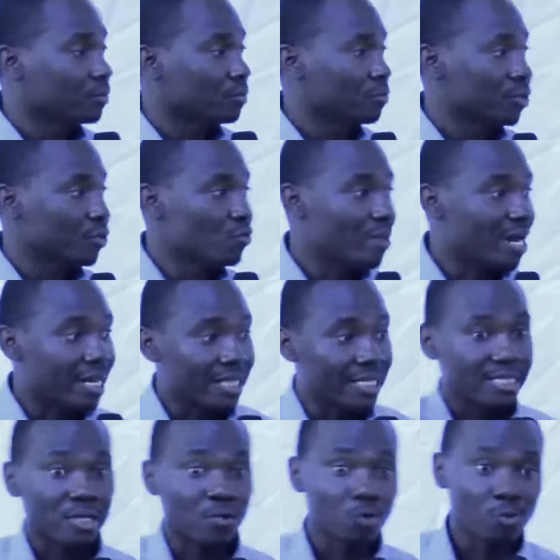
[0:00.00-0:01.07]
We do
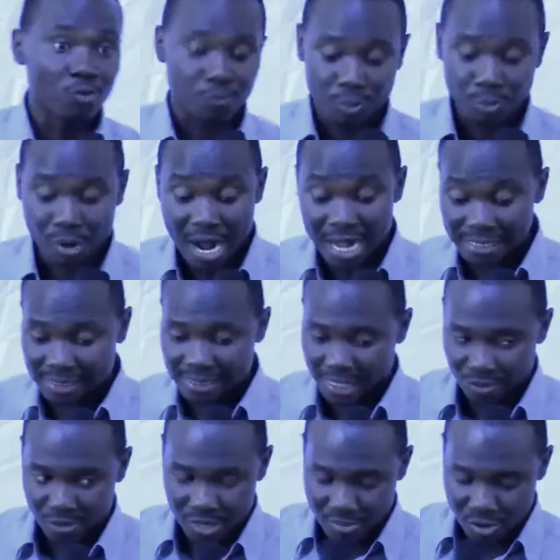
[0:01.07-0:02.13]
marriage as a group of people. Us,
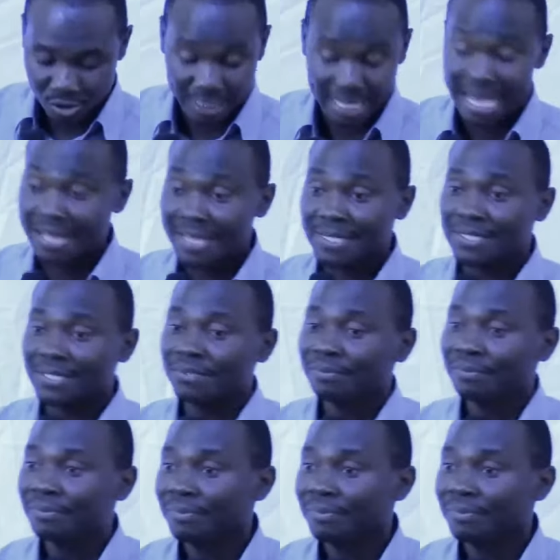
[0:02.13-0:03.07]
I don't know about the others.